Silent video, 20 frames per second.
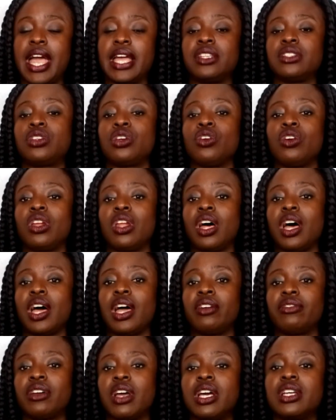into your
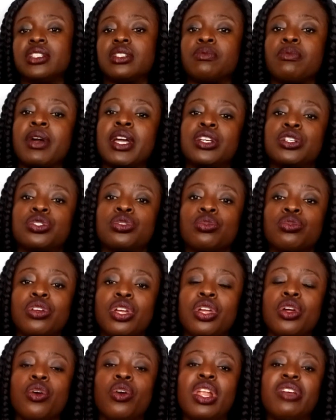life to make sure
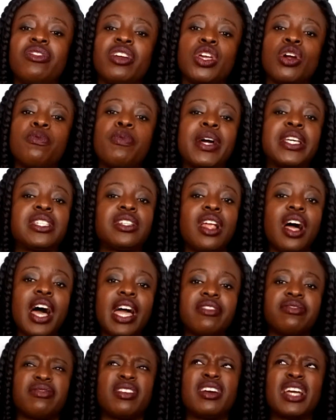that you're living your best
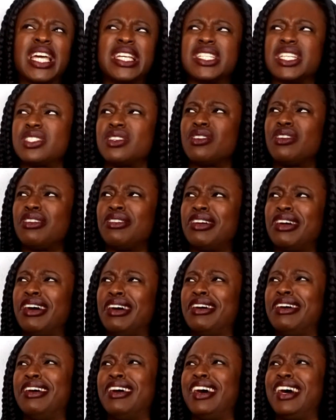life. I guess that's
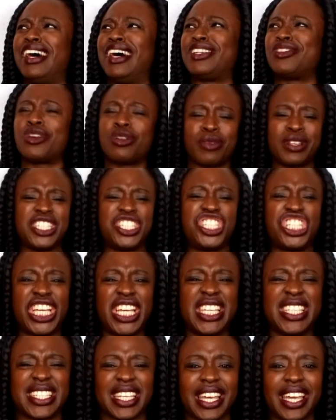I don't want to be
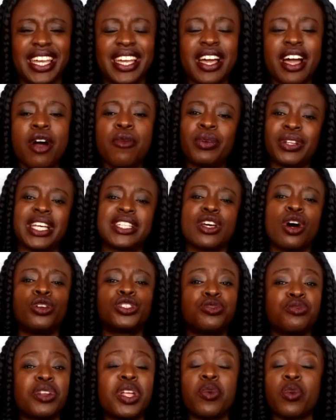cheesy, but that's
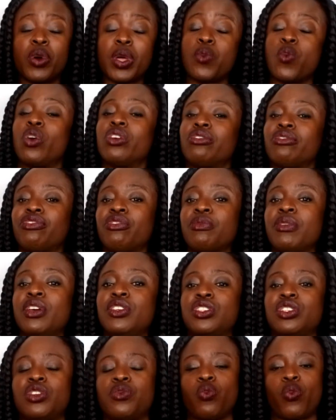ultimately what we want from
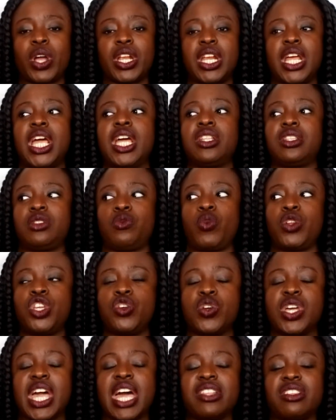you, so that when
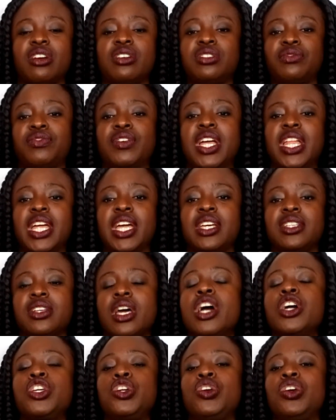you get those feelings,
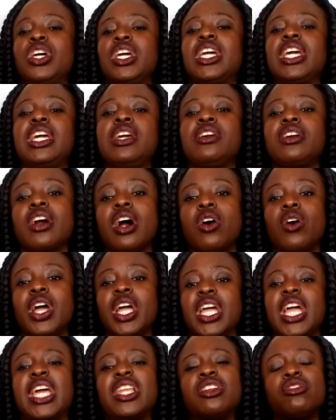you can keep
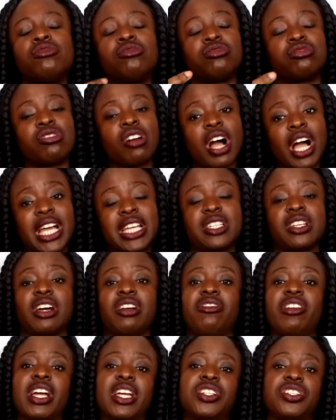going in the right
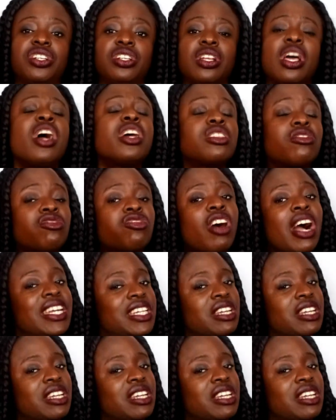direction for